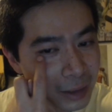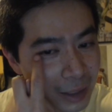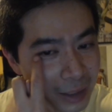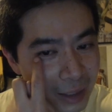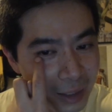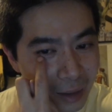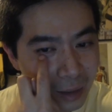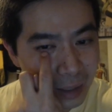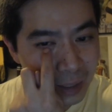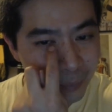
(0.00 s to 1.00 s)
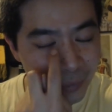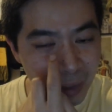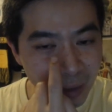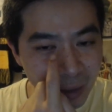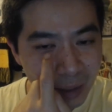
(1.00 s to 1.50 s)
underneath the eye,
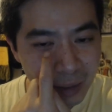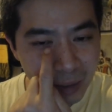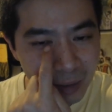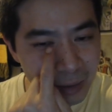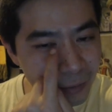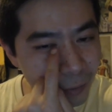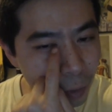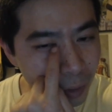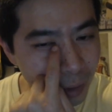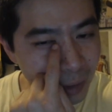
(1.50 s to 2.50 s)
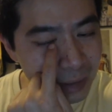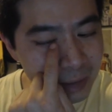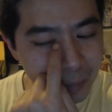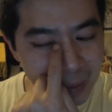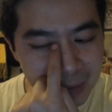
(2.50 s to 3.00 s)
and then I did 4 lines.
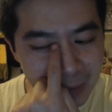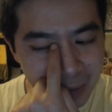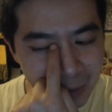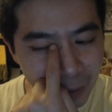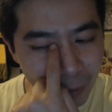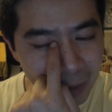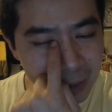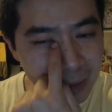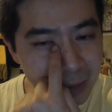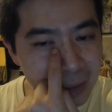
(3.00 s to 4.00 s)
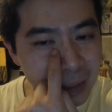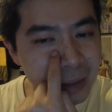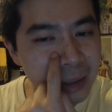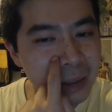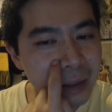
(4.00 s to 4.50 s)
So basically, one
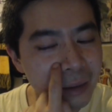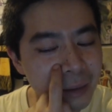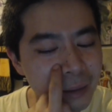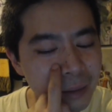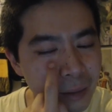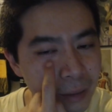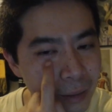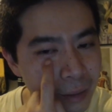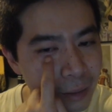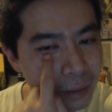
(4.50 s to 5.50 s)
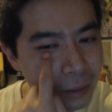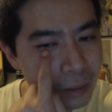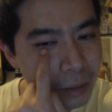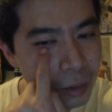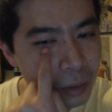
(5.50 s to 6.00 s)
down here,
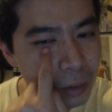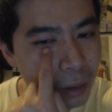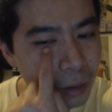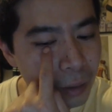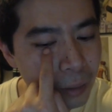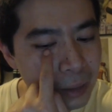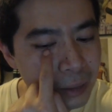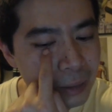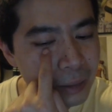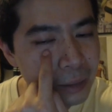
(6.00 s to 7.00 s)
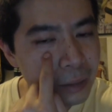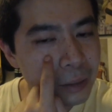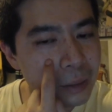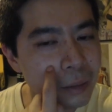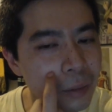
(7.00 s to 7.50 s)
2 longer ones,
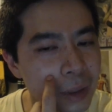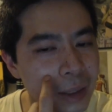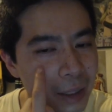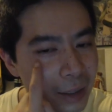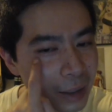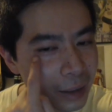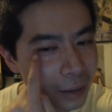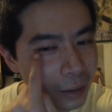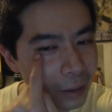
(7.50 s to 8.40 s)
one down here,